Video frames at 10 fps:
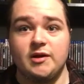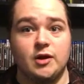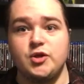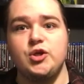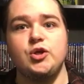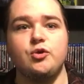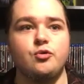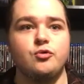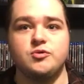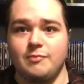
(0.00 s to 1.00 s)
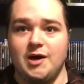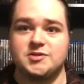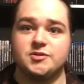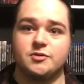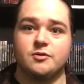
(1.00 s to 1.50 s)
a huge
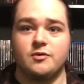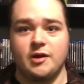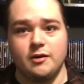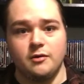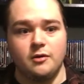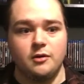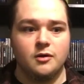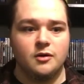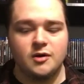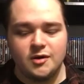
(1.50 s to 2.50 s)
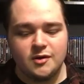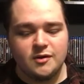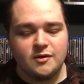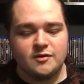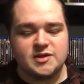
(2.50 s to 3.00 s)
monster with like,
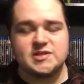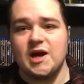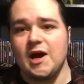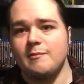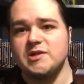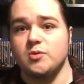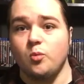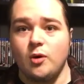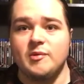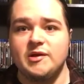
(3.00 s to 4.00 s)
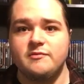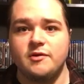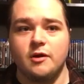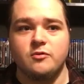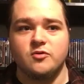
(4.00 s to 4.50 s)
This time it's a woman,
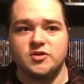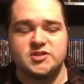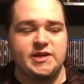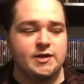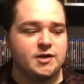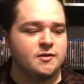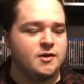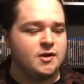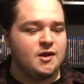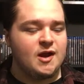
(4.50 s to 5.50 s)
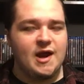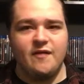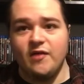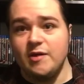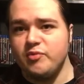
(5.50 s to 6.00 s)
Christina,
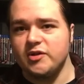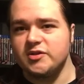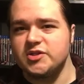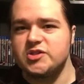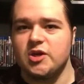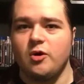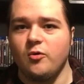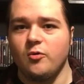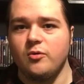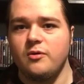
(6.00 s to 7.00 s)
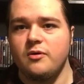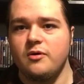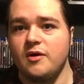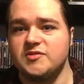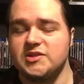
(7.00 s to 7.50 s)
and they put the soul
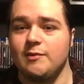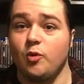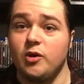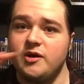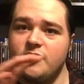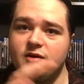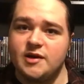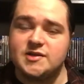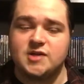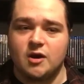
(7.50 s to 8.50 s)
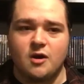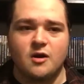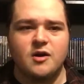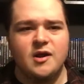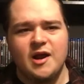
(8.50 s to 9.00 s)
of someone into
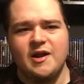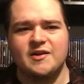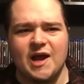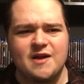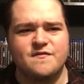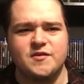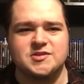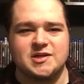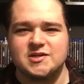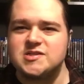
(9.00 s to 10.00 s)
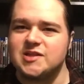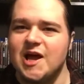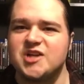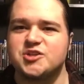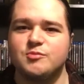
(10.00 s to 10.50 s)
her, and it kind of feels like a
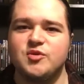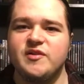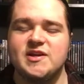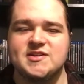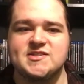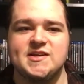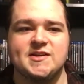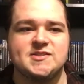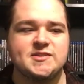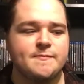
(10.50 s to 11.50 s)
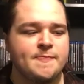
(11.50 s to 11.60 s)
slasher movie in a sense.